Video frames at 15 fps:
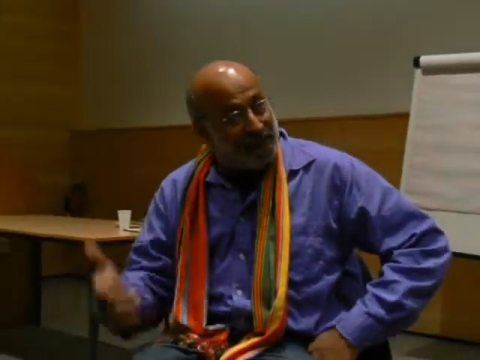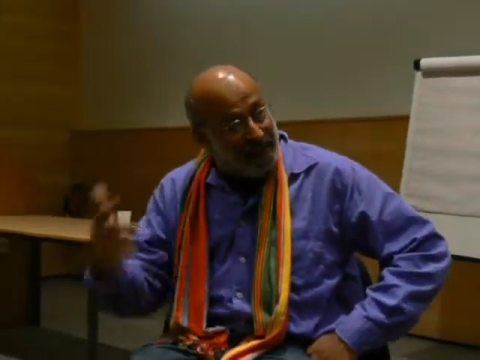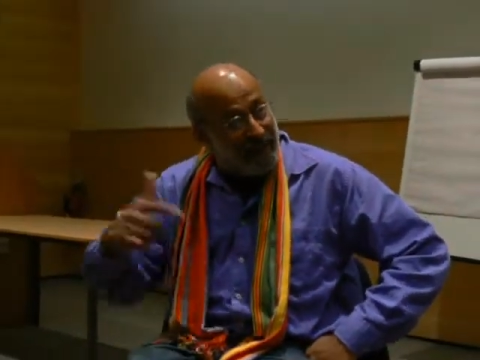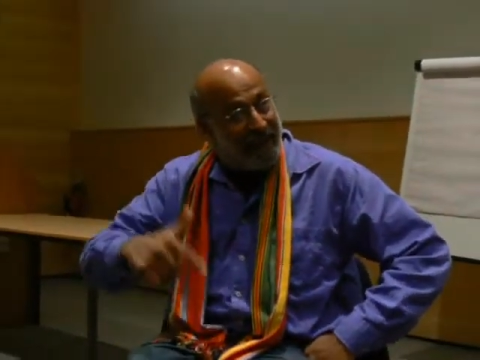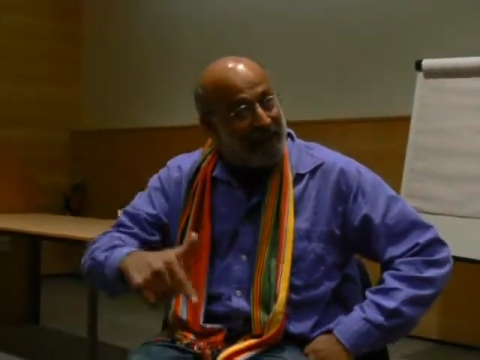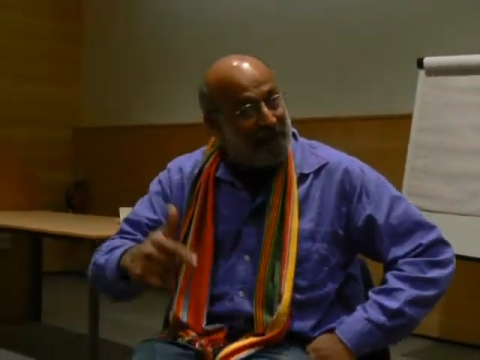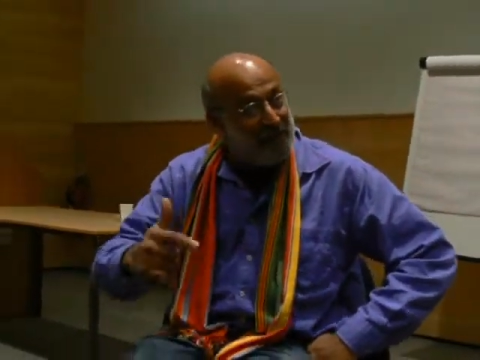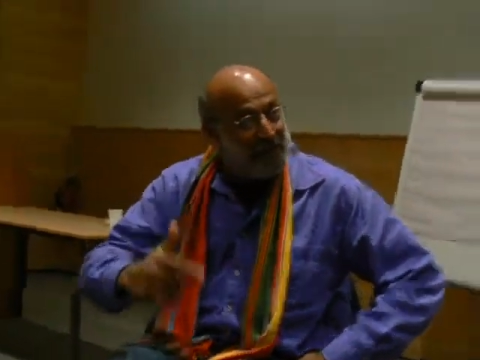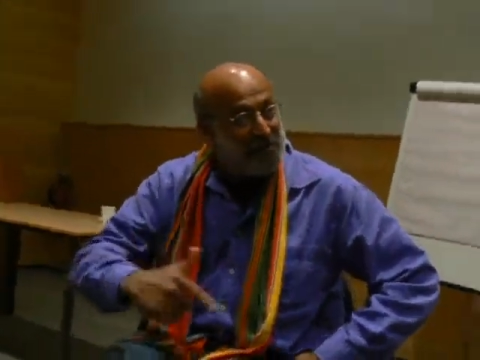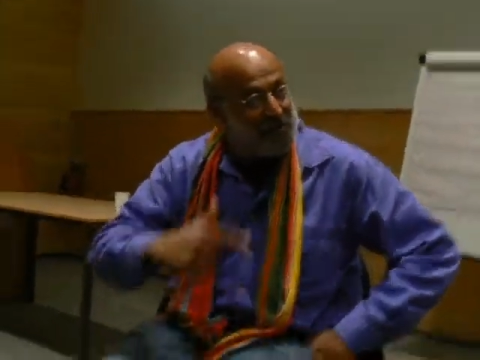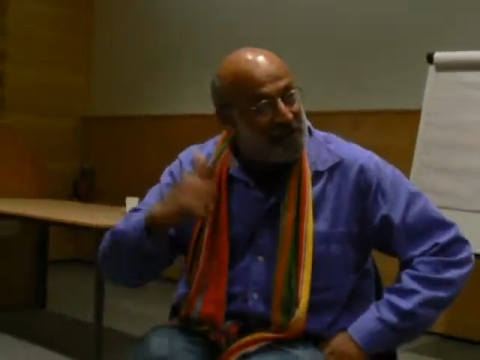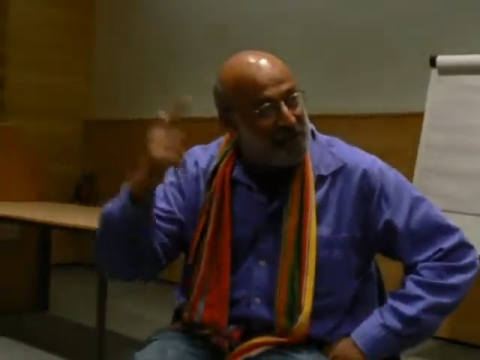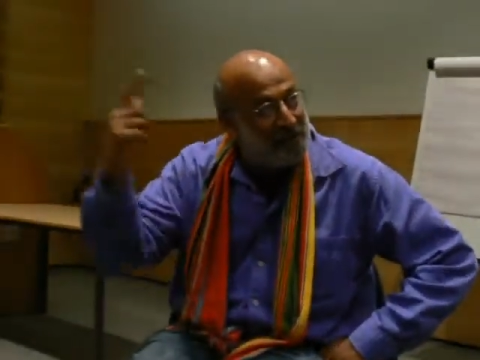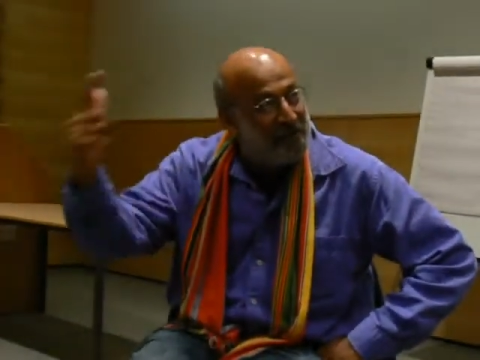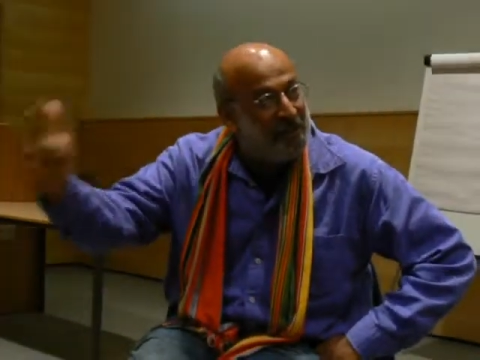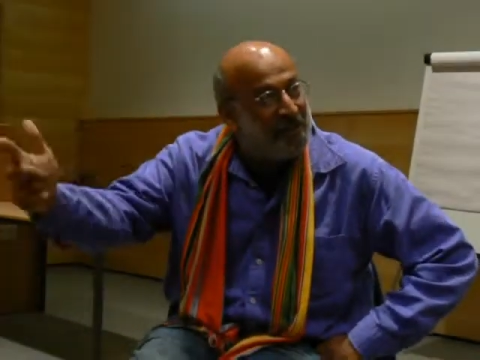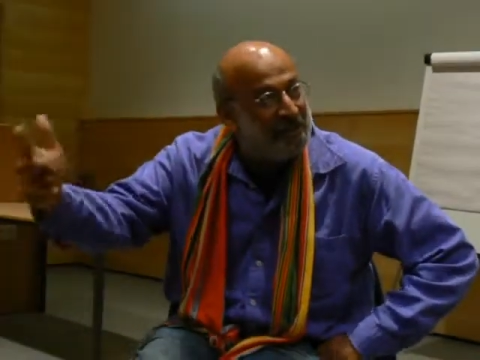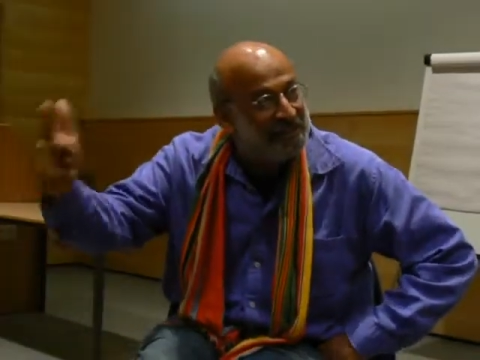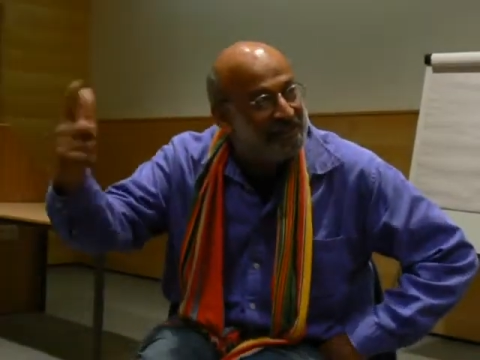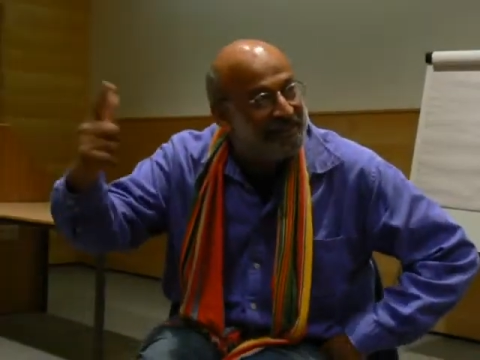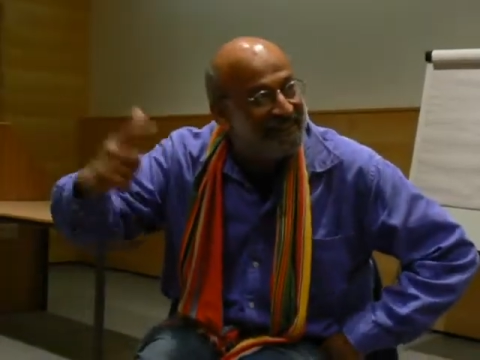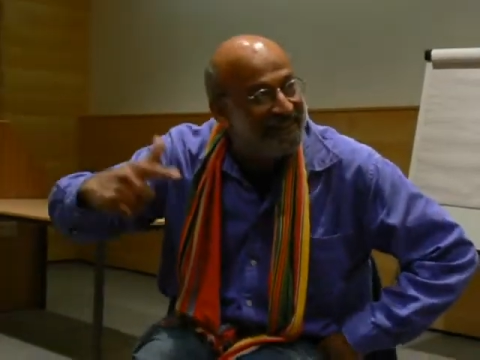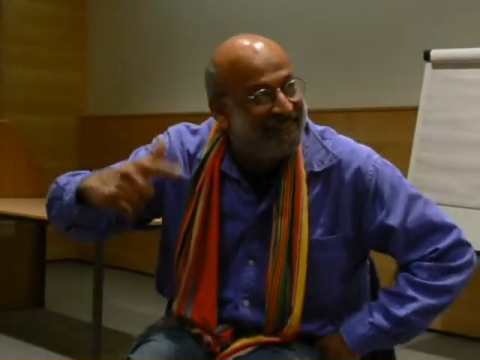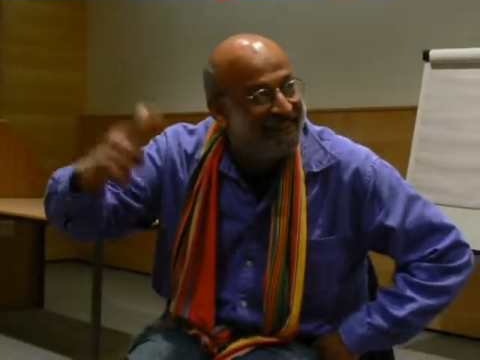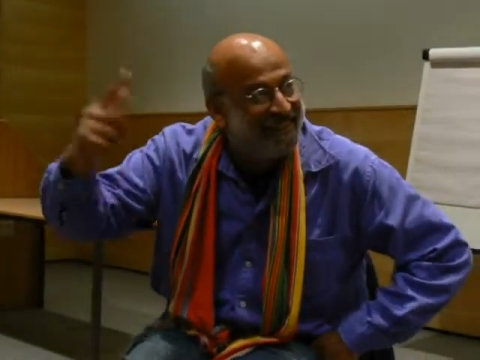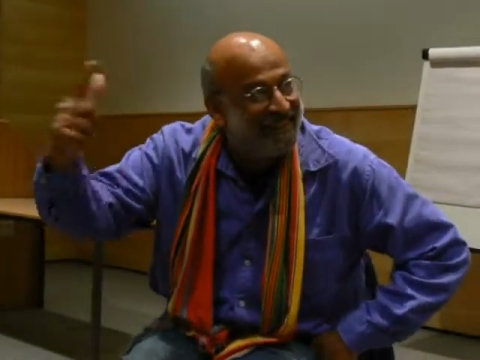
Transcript: Their history, not the